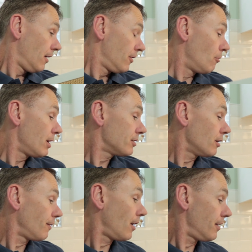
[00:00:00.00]
The risk
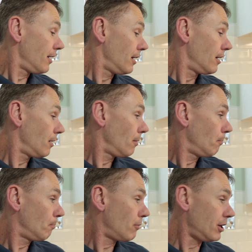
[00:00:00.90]
of either
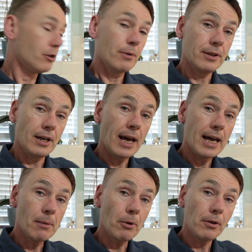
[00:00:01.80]
pressuring the
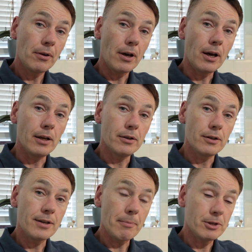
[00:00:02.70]
cable and
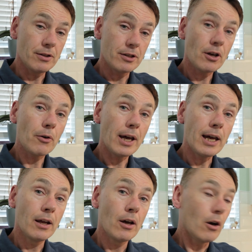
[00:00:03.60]
damaging the socket,